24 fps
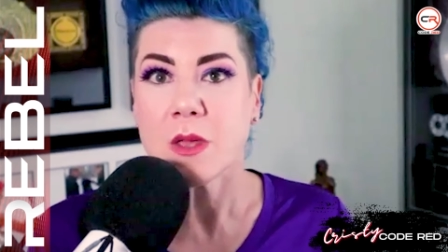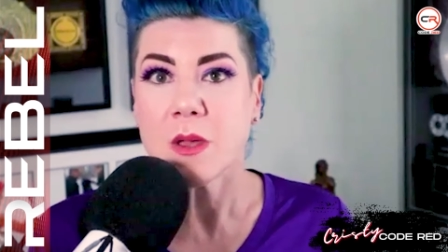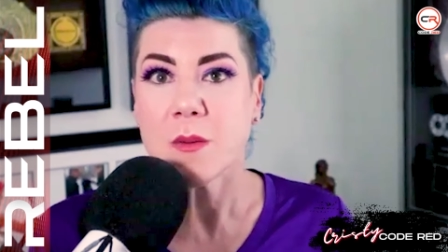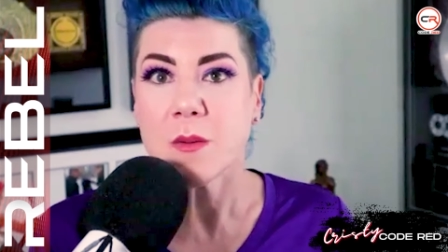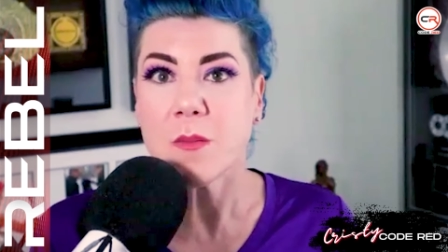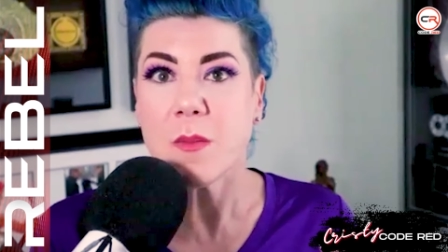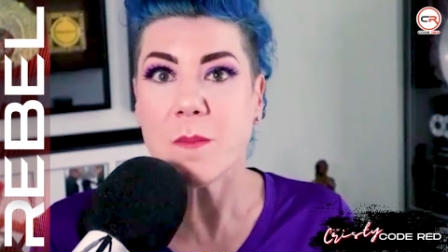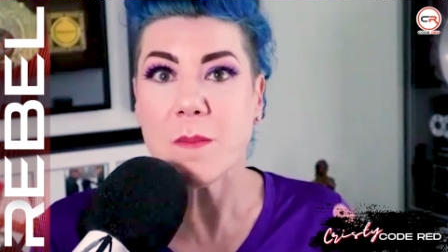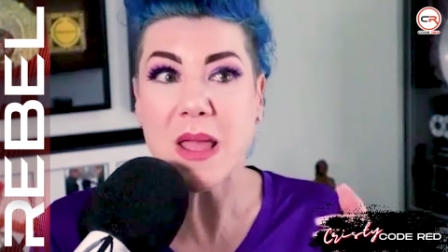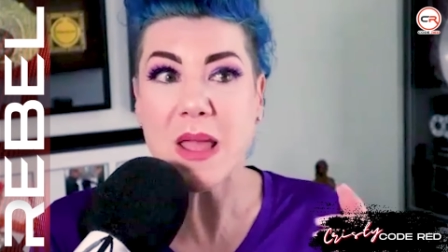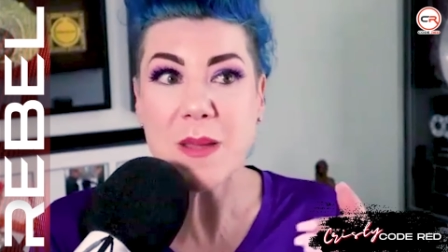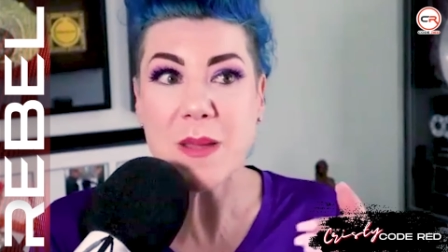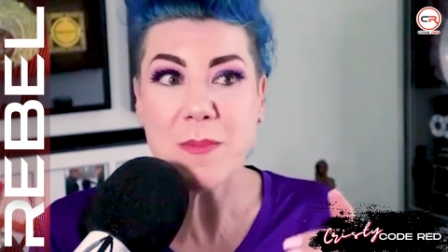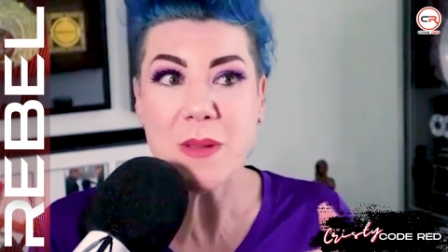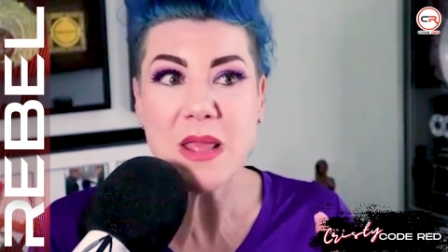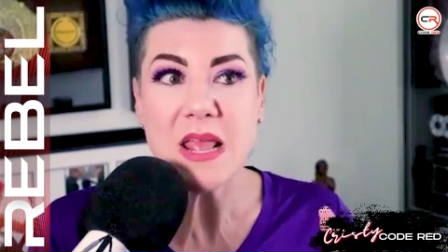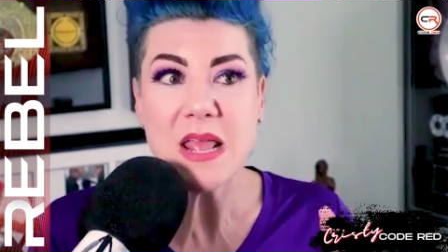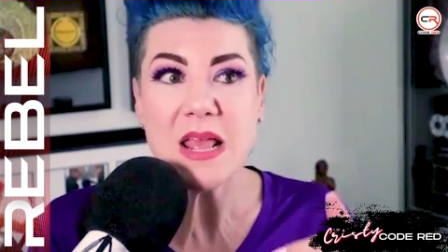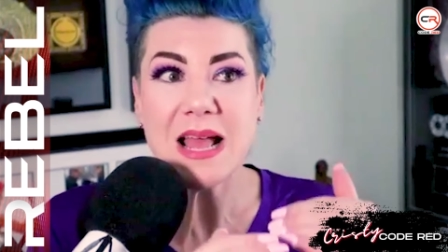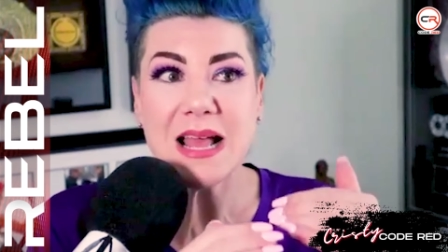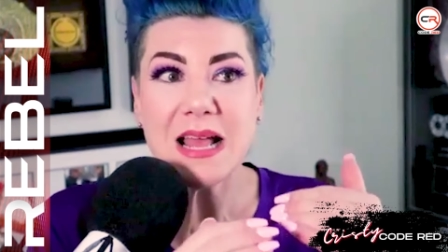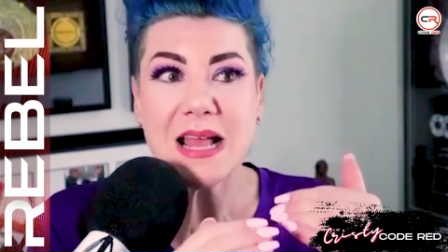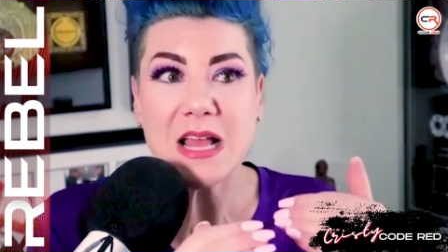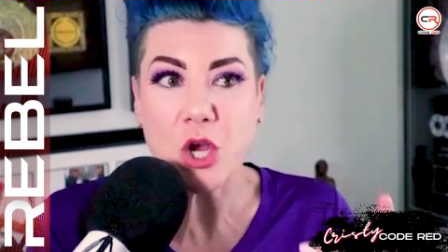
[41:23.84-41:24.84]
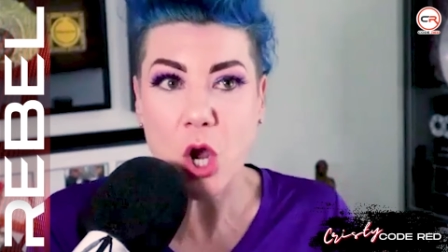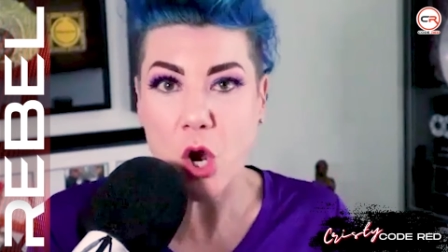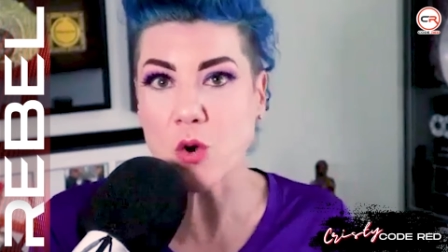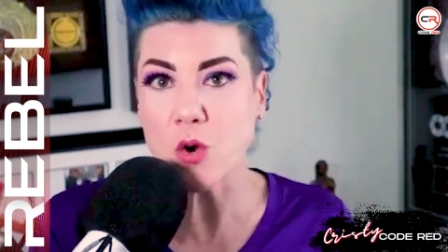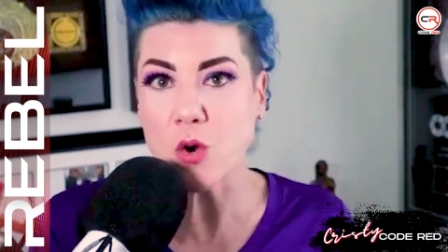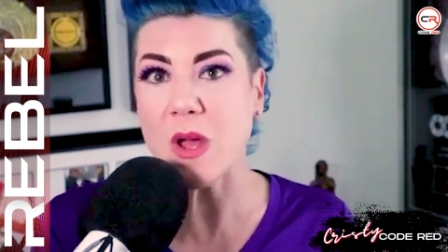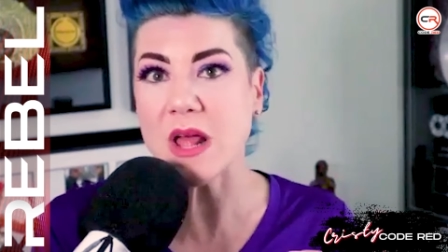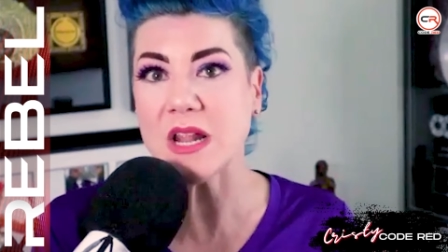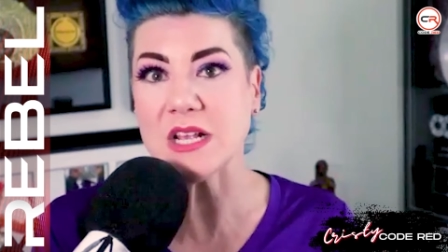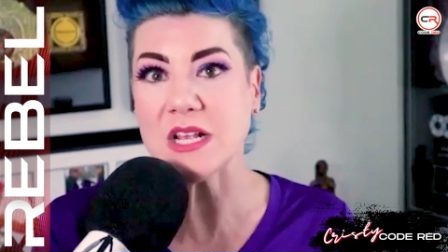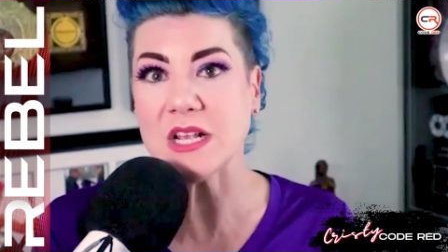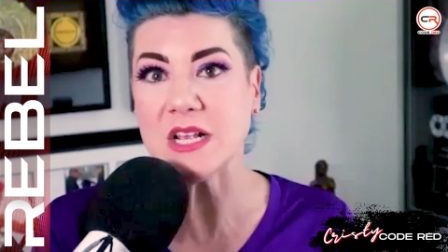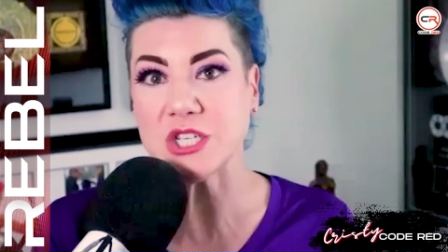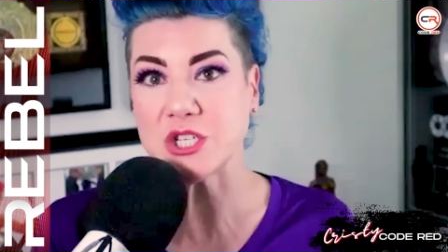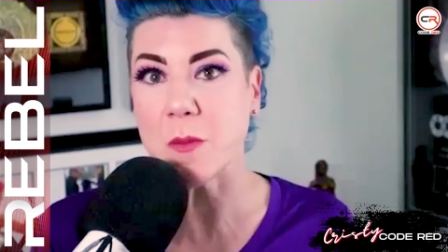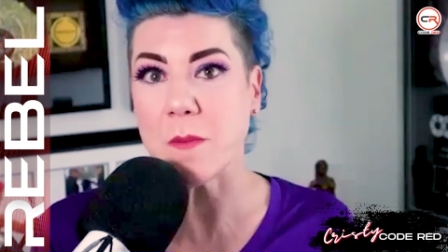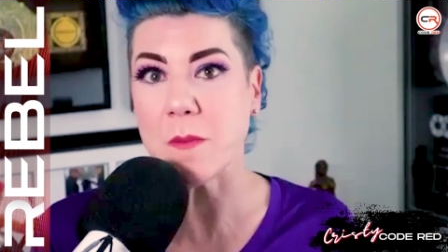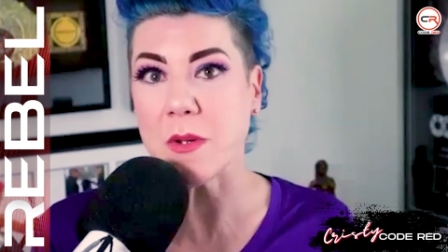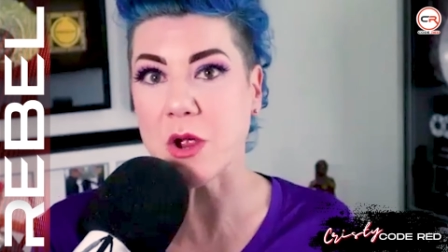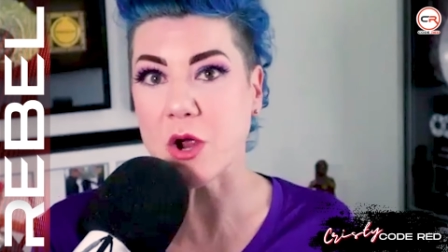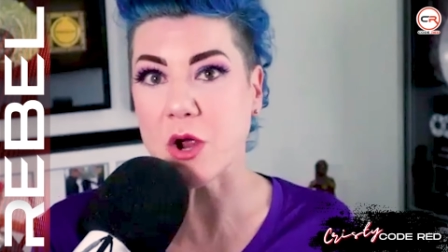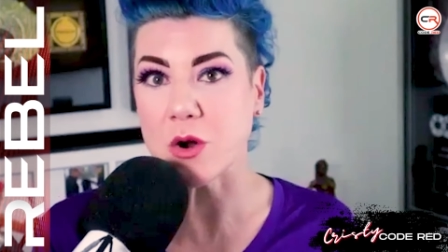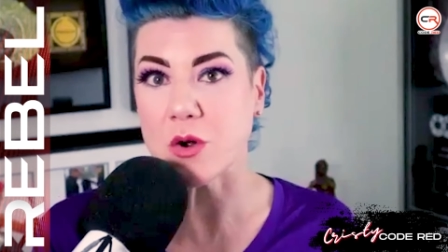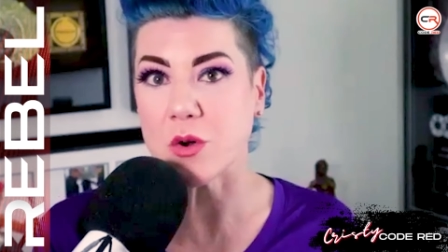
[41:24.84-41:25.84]
Maybe Code Red is the
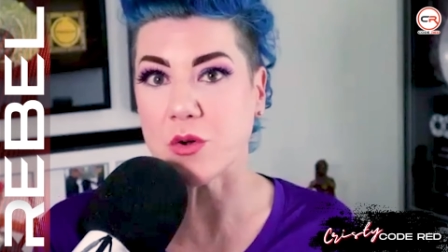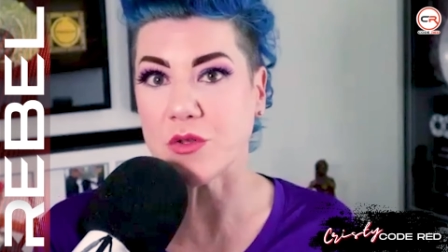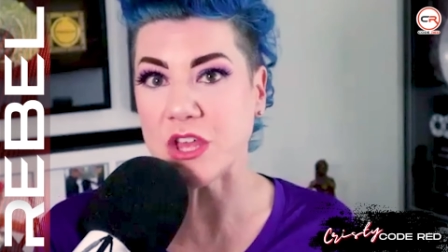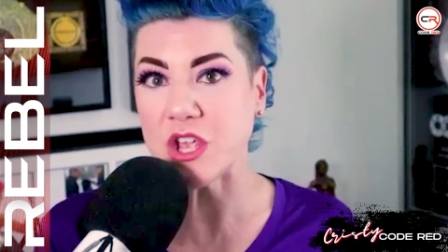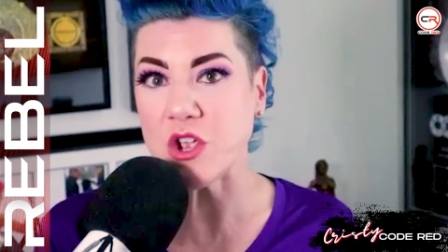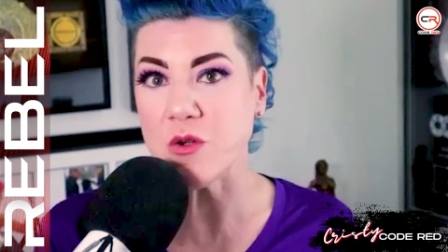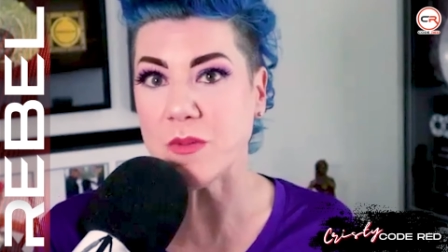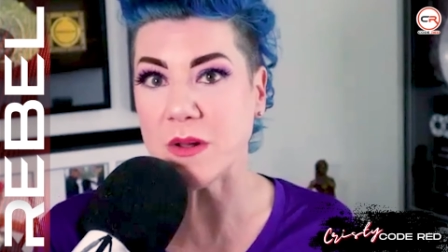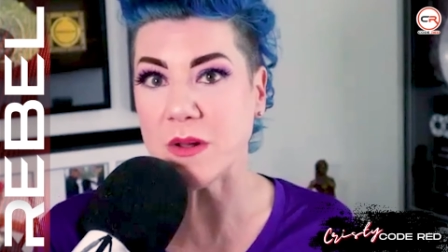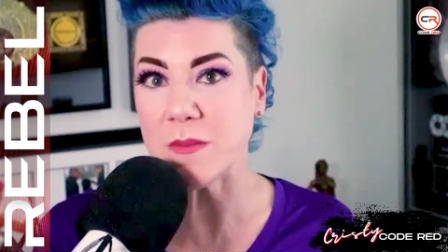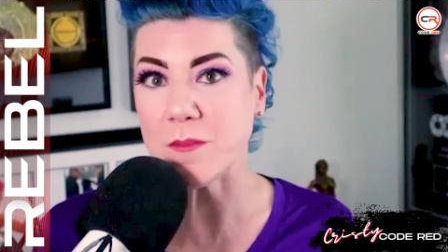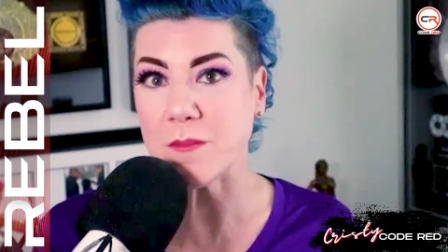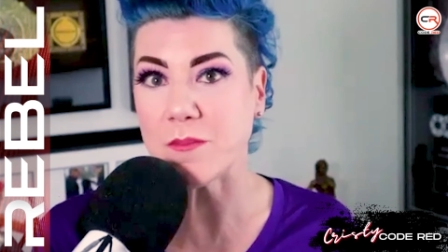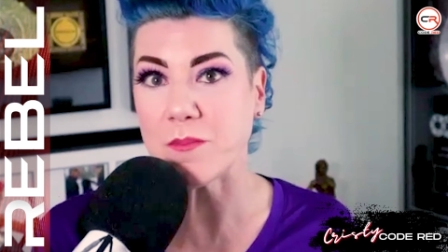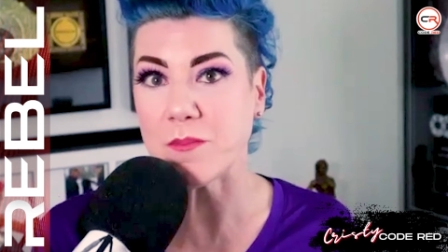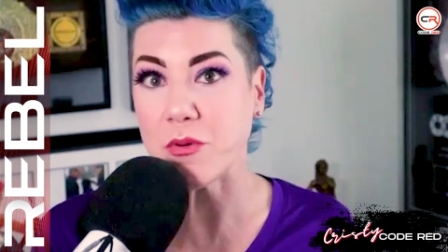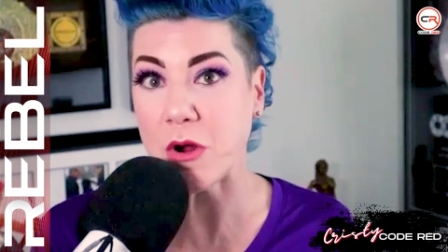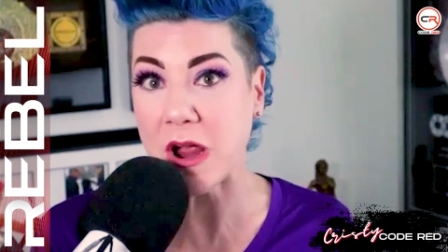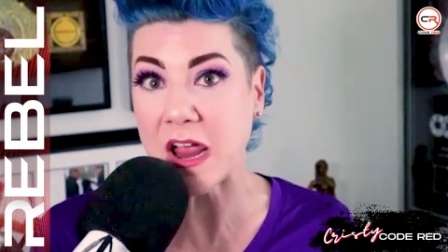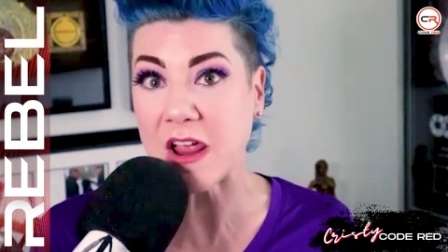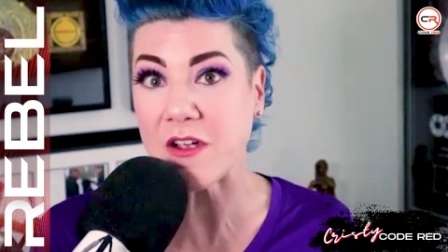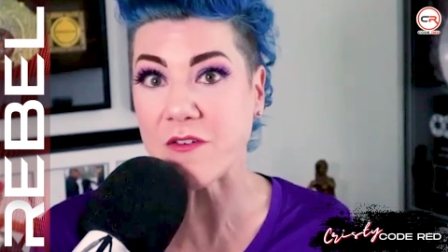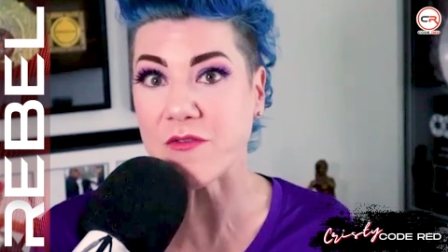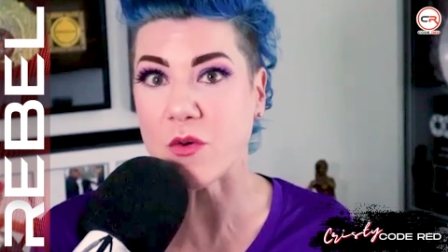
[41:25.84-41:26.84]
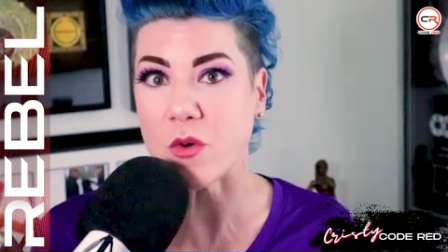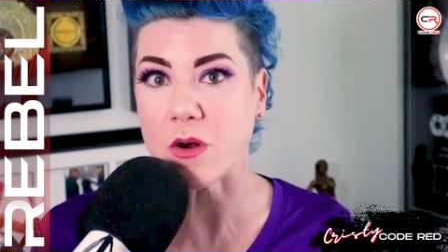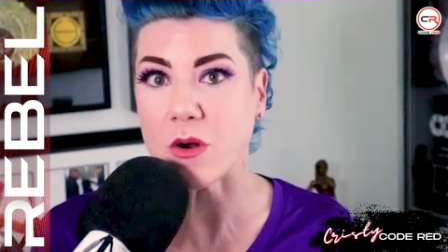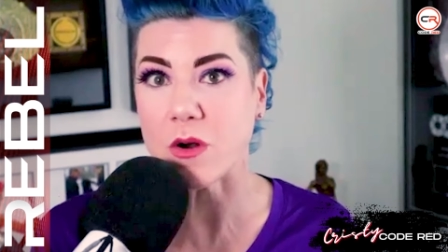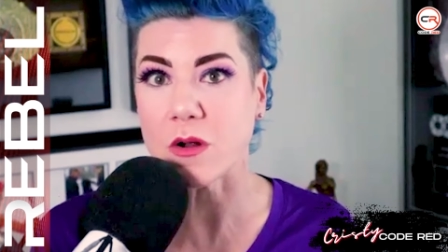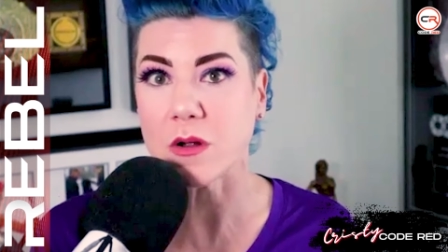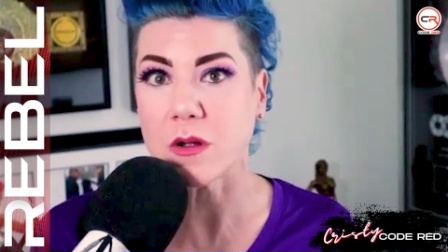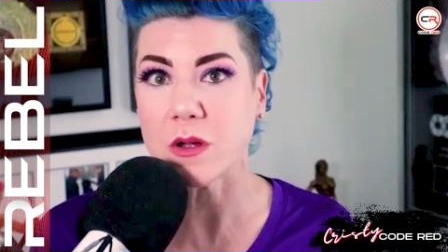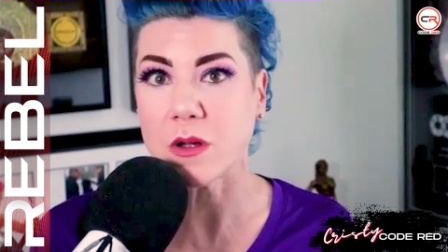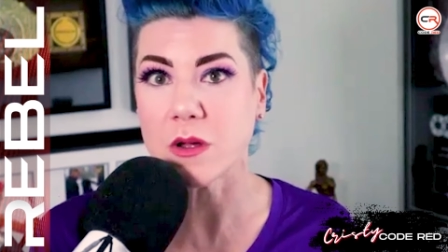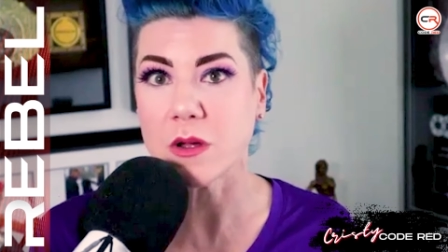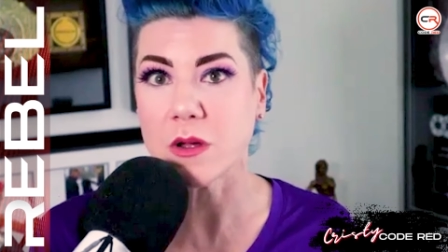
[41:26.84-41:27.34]
miracle that you've been praying for